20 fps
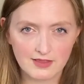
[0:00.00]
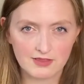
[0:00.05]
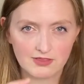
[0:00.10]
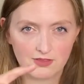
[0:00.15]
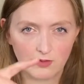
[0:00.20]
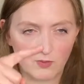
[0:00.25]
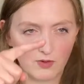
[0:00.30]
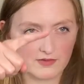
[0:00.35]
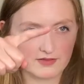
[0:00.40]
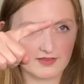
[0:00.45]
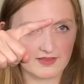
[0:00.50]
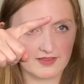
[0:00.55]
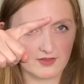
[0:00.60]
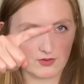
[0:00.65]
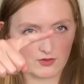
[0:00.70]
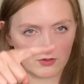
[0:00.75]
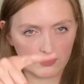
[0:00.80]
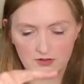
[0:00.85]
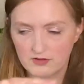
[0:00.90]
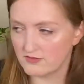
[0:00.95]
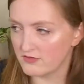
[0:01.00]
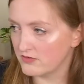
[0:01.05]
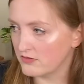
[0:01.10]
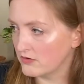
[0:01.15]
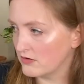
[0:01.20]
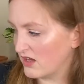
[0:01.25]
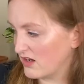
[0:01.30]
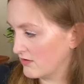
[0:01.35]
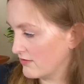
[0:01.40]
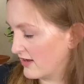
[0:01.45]
The ones that sort of,
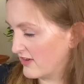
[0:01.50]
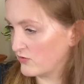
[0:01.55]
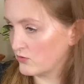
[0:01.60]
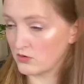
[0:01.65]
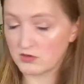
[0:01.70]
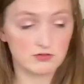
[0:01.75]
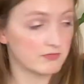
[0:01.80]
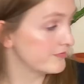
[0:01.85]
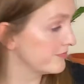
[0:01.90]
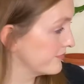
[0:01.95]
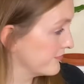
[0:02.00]
I don't have one,